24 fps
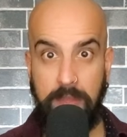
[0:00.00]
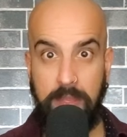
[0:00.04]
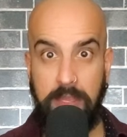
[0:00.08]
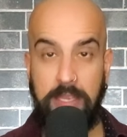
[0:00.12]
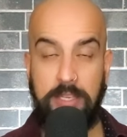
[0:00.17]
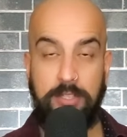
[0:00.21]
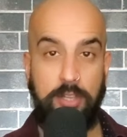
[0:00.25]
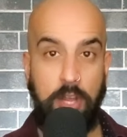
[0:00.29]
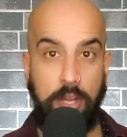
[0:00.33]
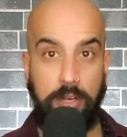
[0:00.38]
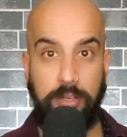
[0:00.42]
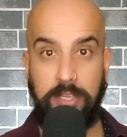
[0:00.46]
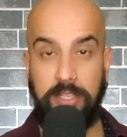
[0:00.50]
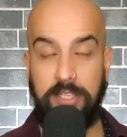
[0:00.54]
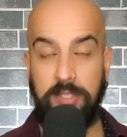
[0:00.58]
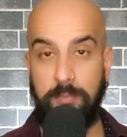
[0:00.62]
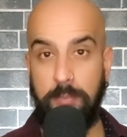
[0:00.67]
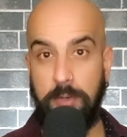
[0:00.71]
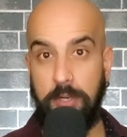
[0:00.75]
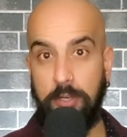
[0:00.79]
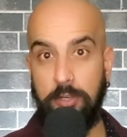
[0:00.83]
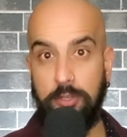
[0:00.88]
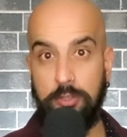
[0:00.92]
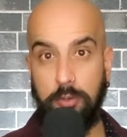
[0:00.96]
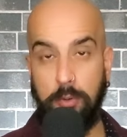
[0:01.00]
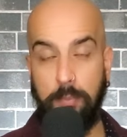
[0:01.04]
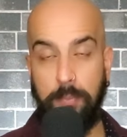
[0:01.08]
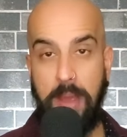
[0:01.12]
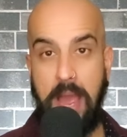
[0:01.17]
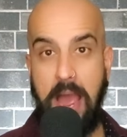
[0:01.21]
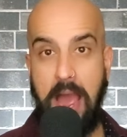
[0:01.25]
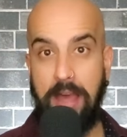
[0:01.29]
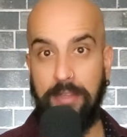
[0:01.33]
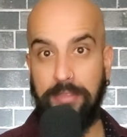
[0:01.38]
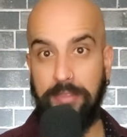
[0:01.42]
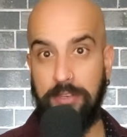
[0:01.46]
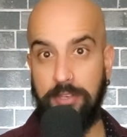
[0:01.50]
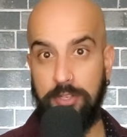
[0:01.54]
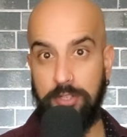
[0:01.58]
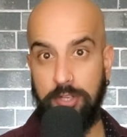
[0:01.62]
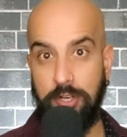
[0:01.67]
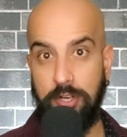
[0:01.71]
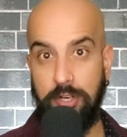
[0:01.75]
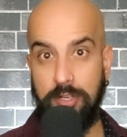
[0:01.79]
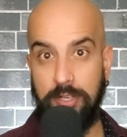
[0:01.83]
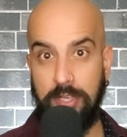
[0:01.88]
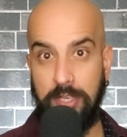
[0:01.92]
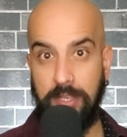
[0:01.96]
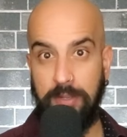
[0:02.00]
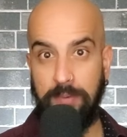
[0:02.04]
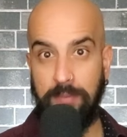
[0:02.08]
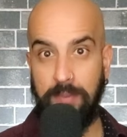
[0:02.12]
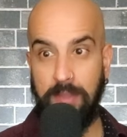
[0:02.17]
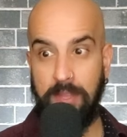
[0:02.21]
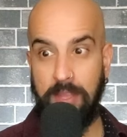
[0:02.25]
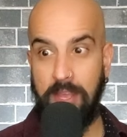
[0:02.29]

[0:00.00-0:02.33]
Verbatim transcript: is on the spiritual path and journey.